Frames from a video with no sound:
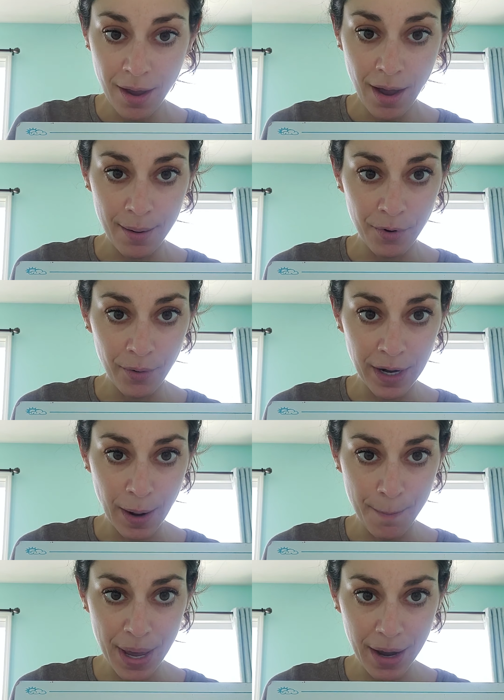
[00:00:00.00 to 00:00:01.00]
I'm going
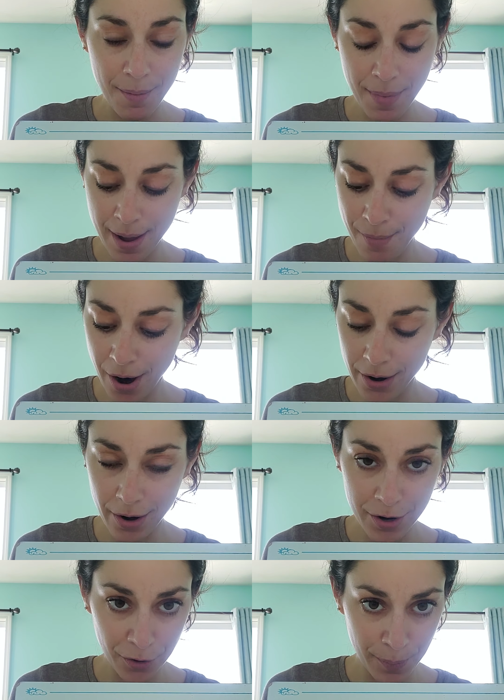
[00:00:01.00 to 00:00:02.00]
to pick up my
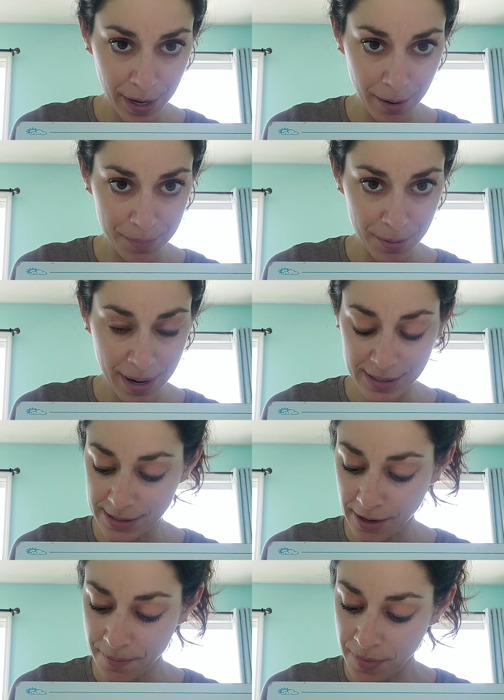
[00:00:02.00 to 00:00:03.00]
marker. You'll pick up your
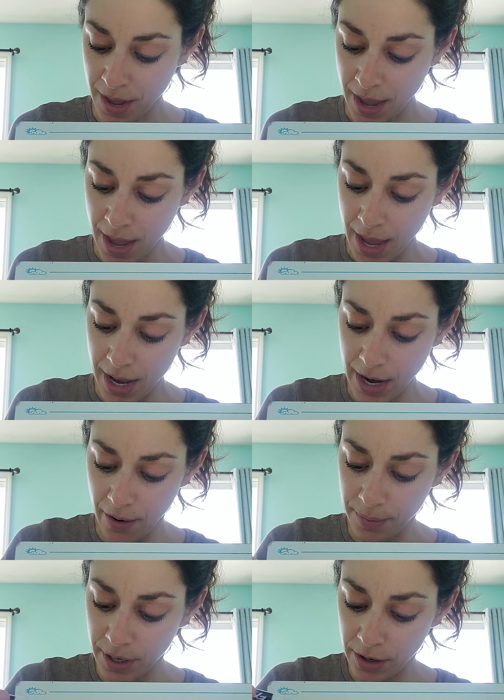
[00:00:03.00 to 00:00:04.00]
pencil. And now
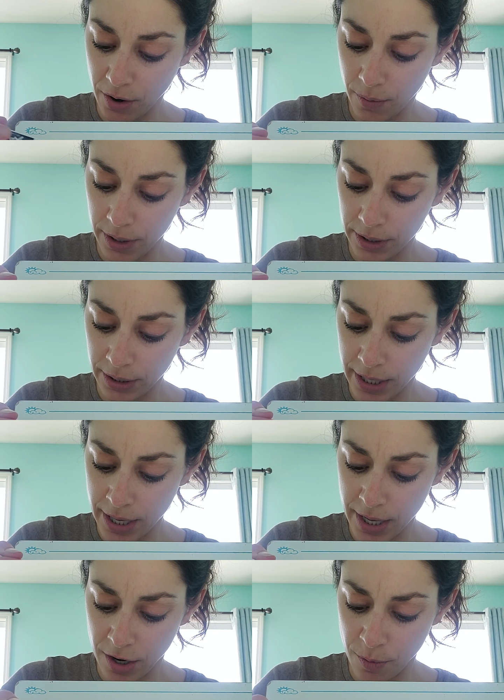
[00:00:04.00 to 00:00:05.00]
I'm going to go a
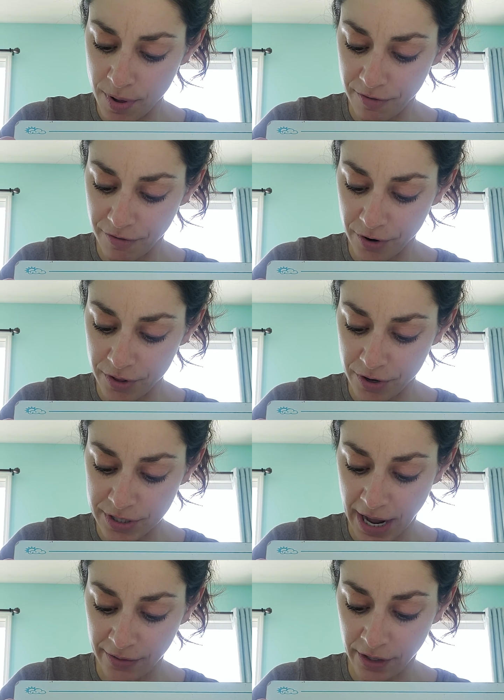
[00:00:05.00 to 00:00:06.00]
little bit further
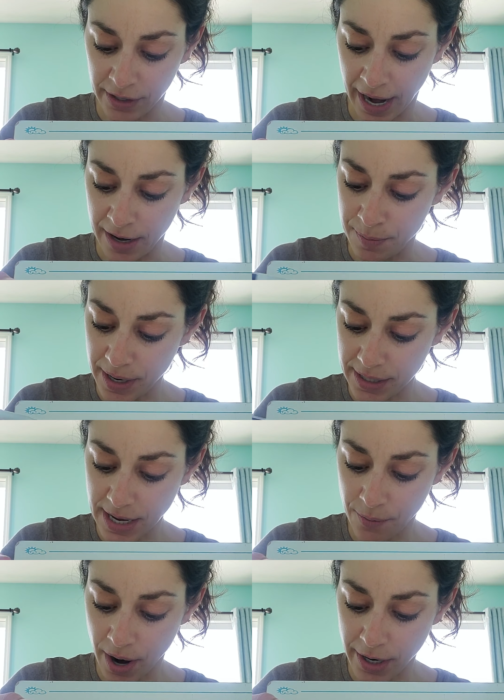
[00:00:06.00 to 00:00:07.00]
down the line because
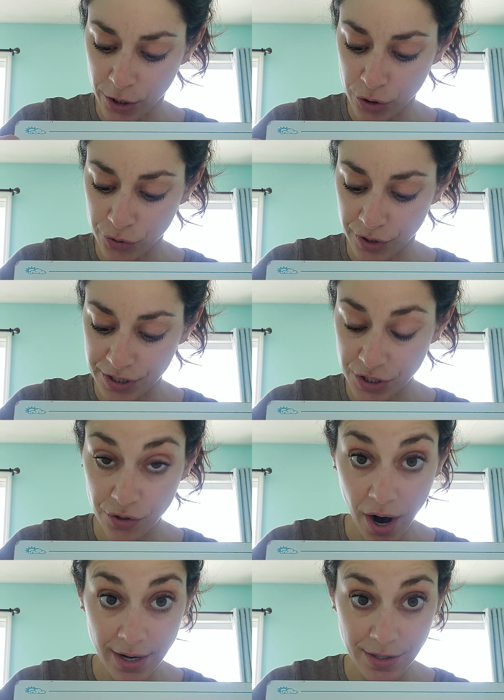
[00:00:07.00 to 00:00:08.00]
I want to
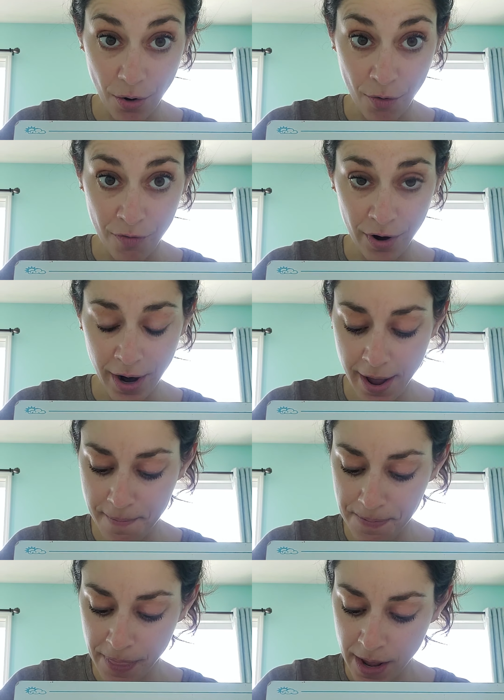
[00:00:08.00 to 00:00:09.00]
crisscross over it.
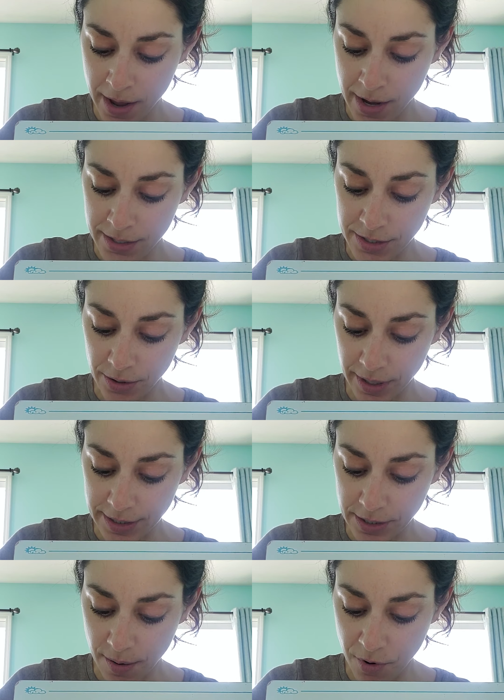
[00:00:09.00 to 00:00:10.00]
So
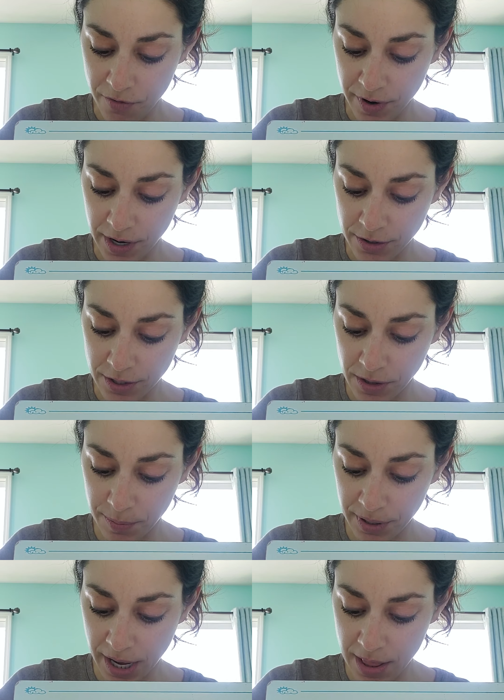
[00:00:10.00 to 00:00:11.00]
let's come over here to the
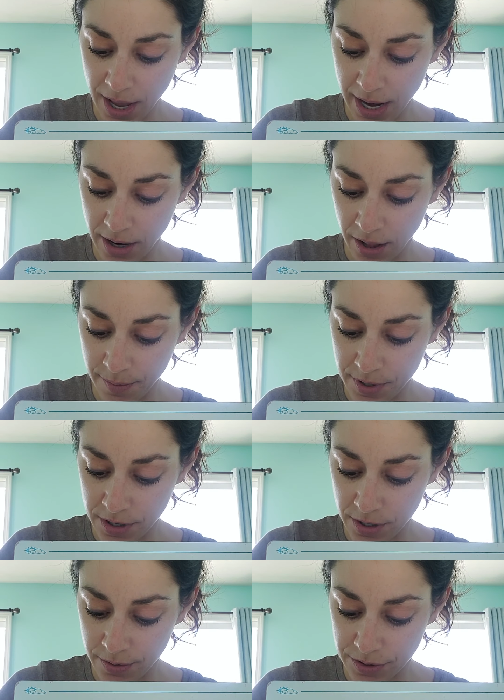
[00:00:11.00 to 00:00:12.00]
plain line, and all I'm going
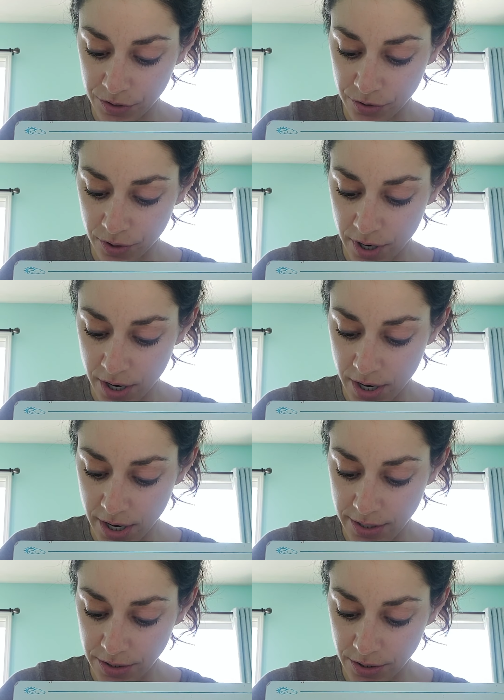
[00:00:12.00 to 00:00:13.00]
to do is
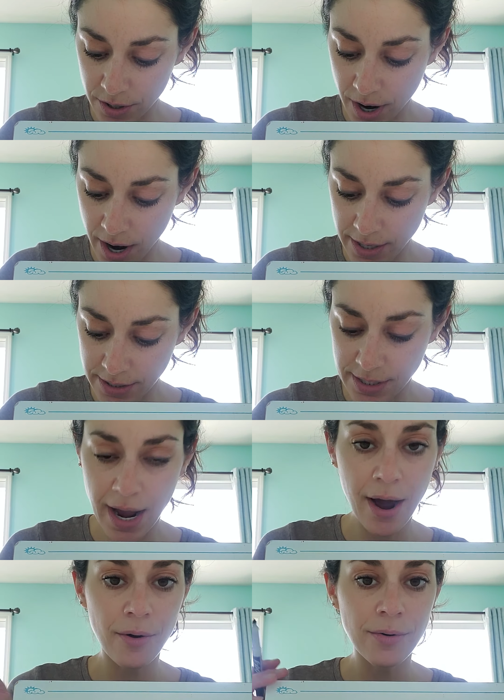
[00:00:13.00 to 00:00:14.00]
crisscross
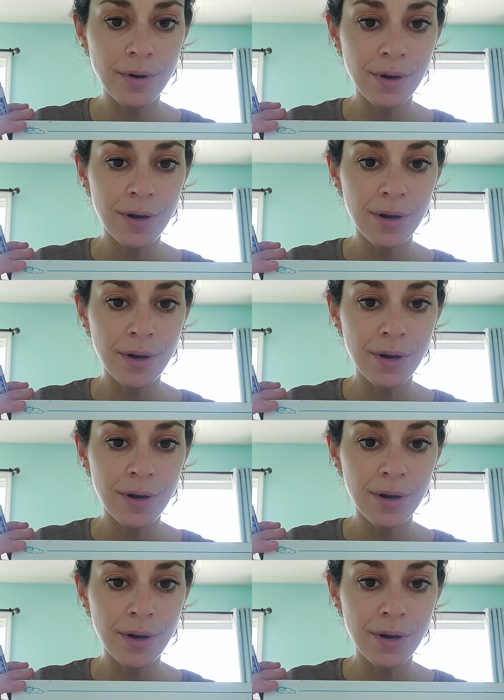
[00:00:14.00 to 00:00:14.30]
down